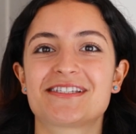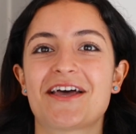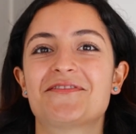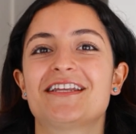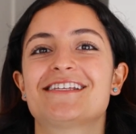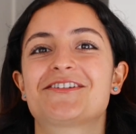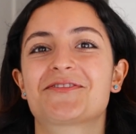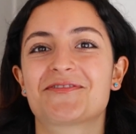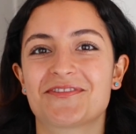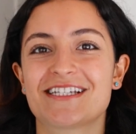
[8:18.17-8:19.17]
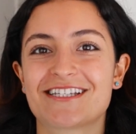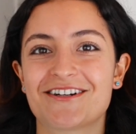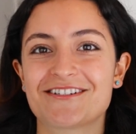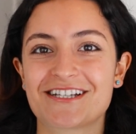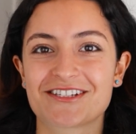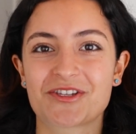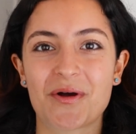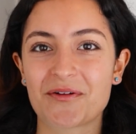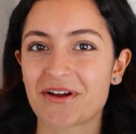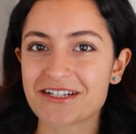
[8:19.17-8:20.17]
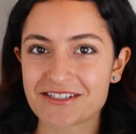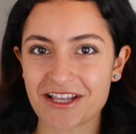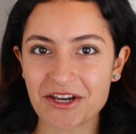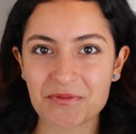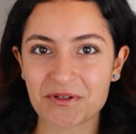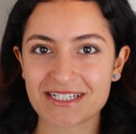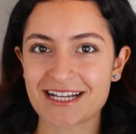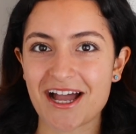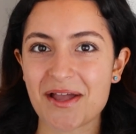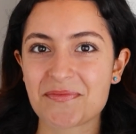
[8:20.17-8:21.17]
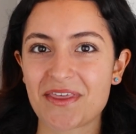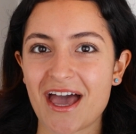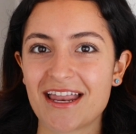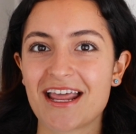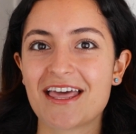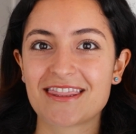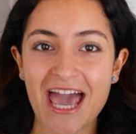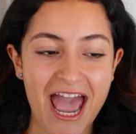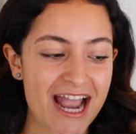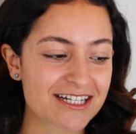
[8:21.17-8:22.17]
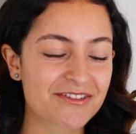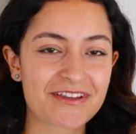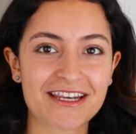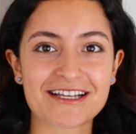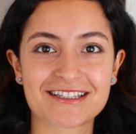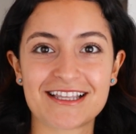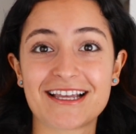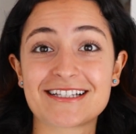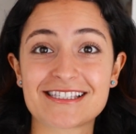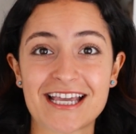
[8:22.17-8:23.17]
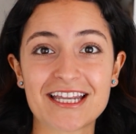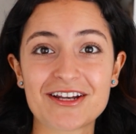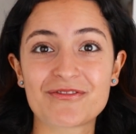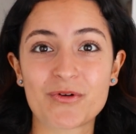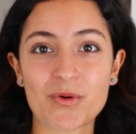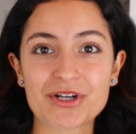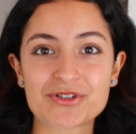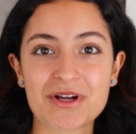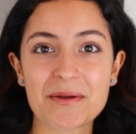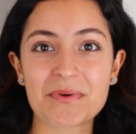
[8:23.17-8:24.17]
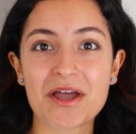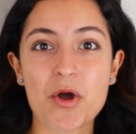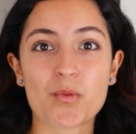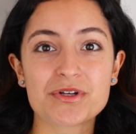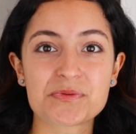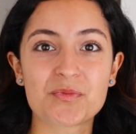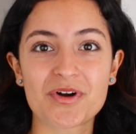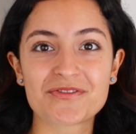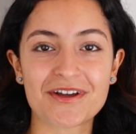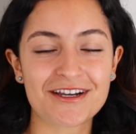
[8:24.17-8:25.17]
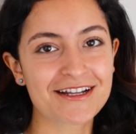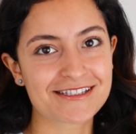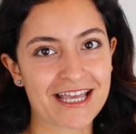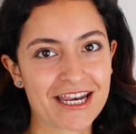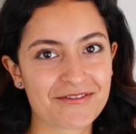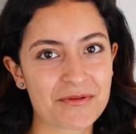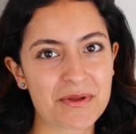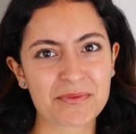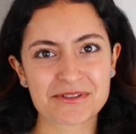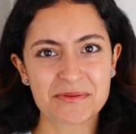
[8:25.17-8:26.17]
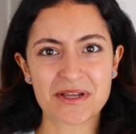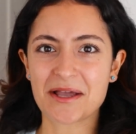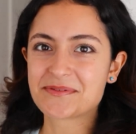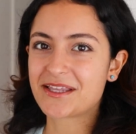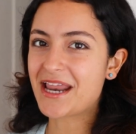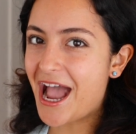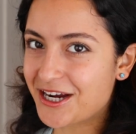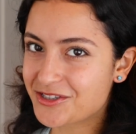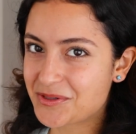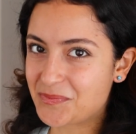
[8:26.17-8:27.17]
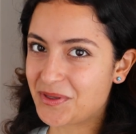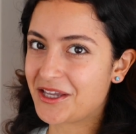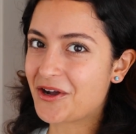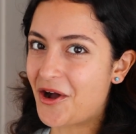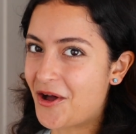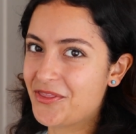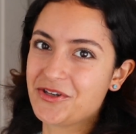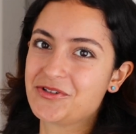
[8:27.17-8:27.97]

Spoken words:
7 is to research. So I read a study one time that the act of getting excited for a trip was more fun and exciting for people sometimes than actually being on the